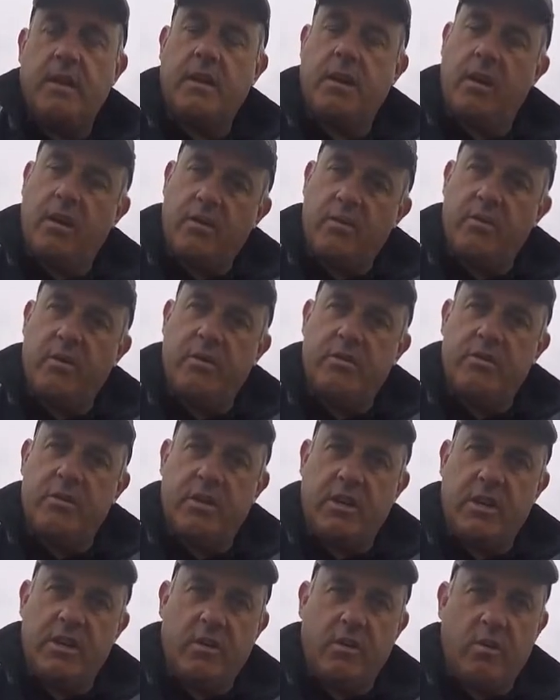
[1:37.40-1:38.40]

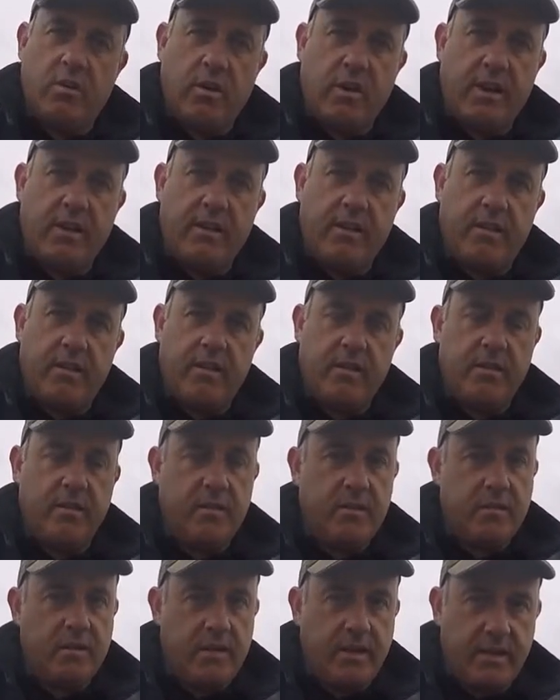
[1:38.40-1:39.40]
019 hook length,
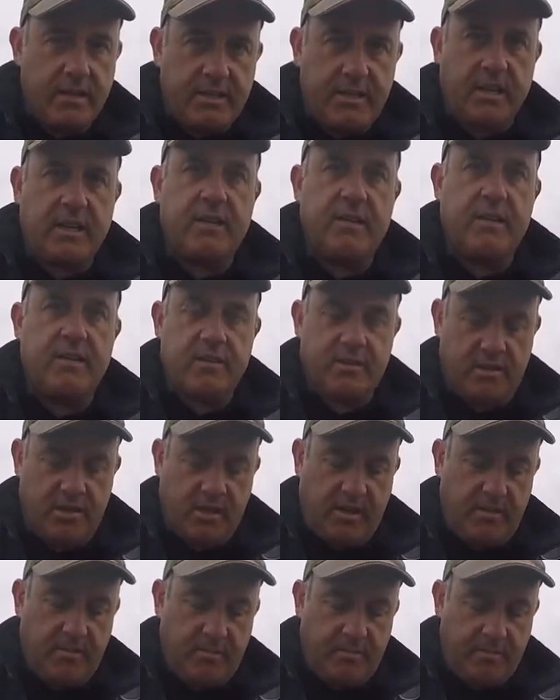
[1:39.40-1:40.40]
exactly the
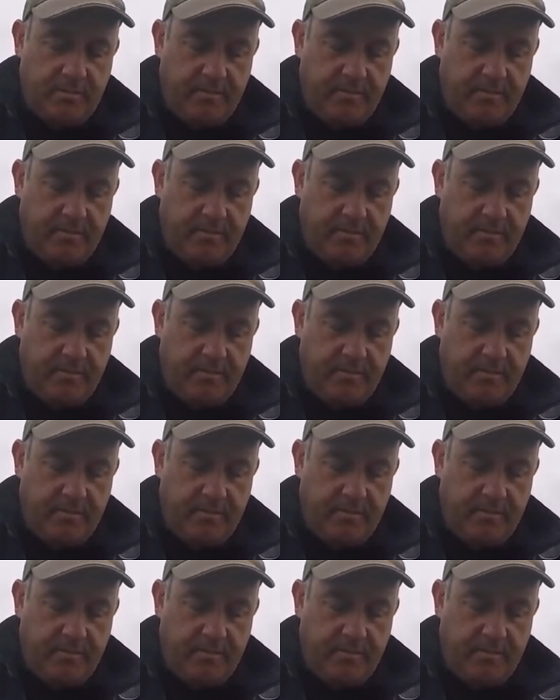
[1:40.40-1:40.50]
same,